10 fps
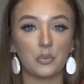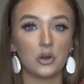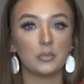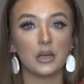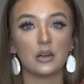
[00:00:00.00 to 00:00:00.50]

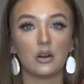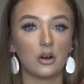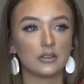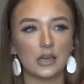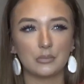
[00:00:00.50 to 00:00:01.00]
appointment
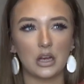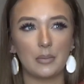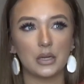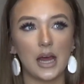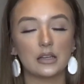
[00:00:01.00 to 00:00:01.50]
on
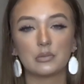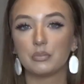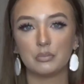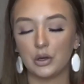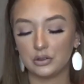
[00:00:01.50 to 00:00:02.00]
Snapchat, but that's
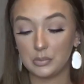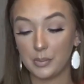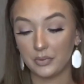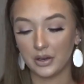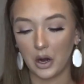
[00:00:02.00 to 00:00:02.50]
mostly
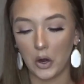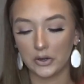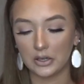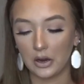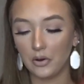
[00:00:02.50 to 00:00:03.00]
people that I
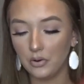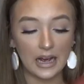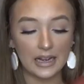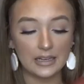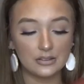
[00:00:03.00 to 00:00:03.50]
already know.
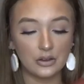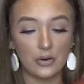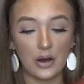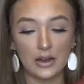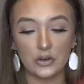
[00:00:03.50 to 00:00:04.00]

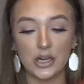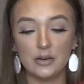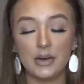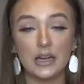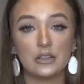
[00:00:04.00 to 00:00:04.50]
So I
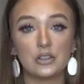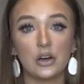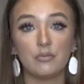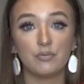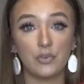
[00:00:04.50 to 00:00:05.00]
created my
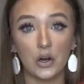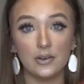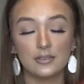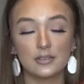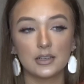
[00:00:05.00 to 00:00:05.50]
Instagram
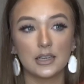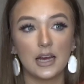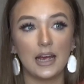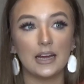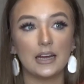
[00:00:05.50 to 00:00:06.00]
first,
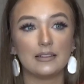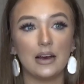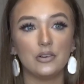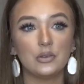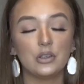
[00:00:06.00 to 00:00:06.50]
and
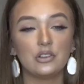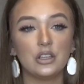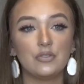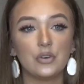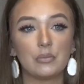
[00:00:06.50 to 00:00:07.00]
that was
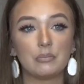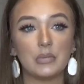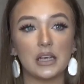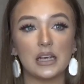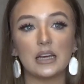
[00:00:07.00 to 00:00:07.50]
originally for
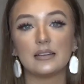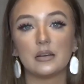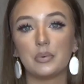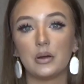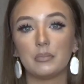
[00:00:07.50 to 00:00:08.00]
me to
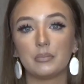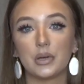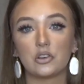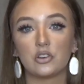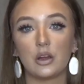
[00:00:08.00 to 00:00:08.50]
put
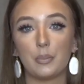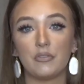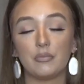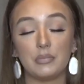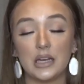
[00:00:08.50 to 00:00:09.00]
pictures up
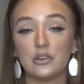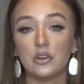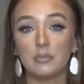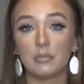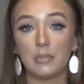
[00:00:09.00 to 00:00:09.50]
of me
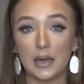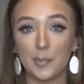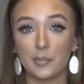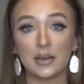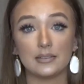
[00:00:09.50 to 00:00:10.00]
doing makeup
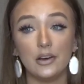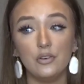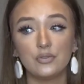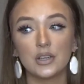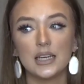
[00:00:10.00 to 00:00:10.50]
on
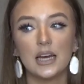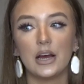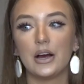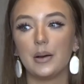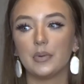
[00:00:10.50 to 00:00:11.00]
myself,
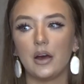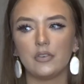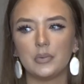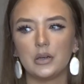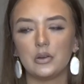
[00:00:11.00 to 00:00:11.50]
not
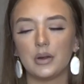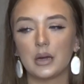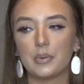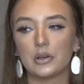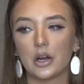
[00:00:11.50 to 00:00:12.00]
for me to do
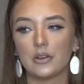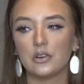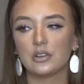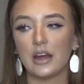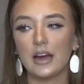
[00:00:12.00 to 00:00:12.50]
makeup on
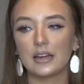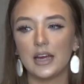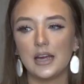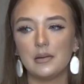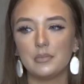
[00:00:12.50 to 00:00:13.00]
others. That
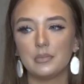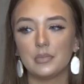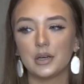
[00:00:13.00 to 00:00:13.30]
came